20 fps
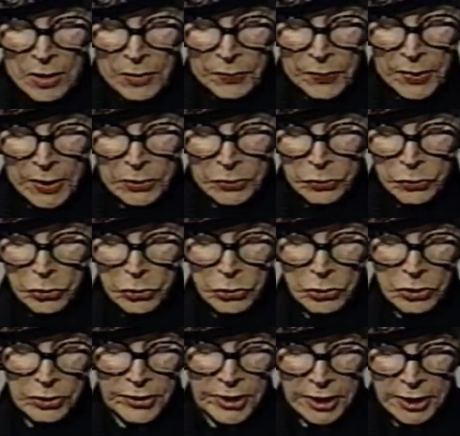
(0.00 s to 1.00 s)
but
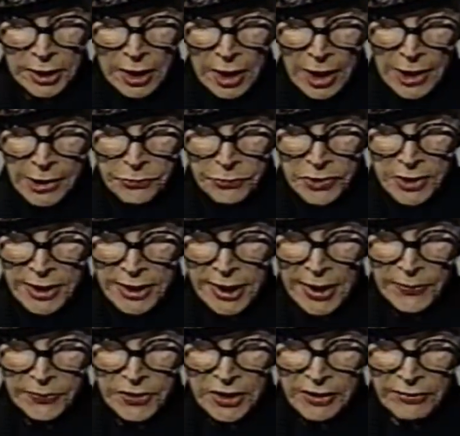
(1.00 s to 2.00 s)
ruled that
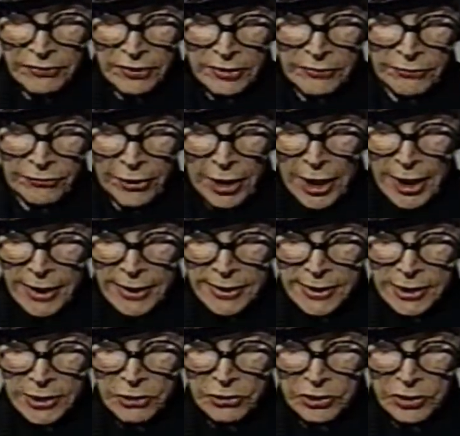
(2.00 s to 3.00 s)
contraceptive
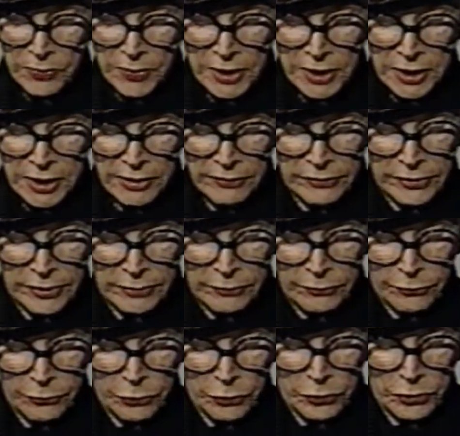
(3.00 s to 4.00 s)
advice could be
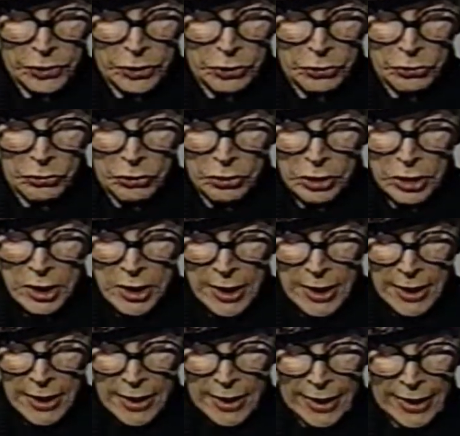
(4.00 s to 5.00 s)
given for cure
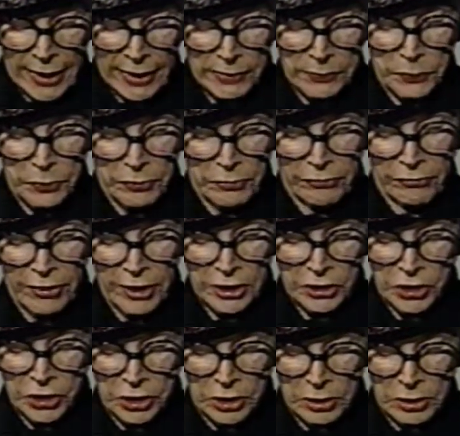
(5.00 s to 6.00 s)
and
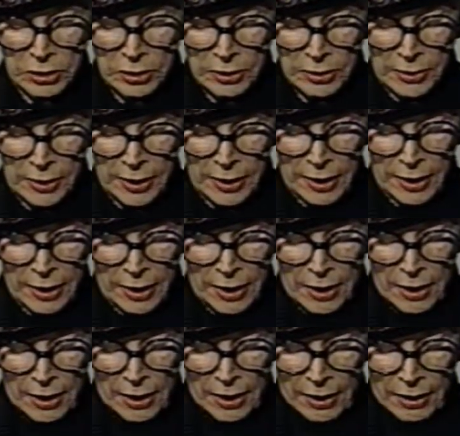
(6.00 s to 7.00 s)
prevention
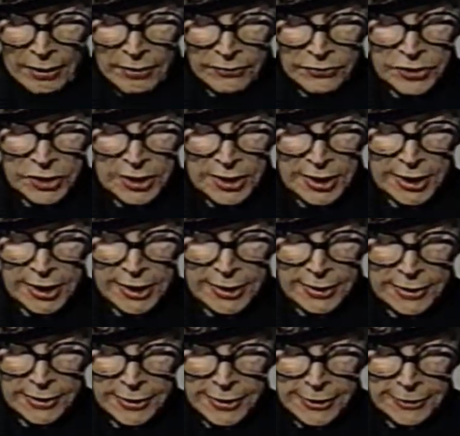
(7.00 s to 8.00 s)
of
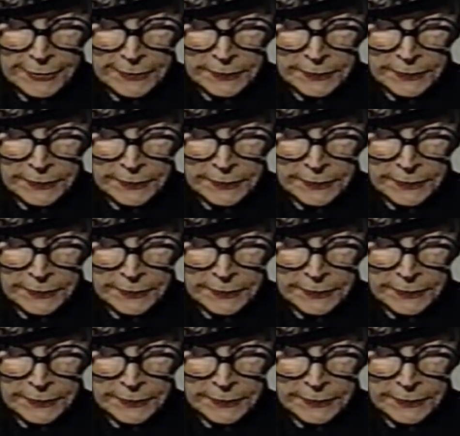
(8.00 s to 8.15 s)
disease.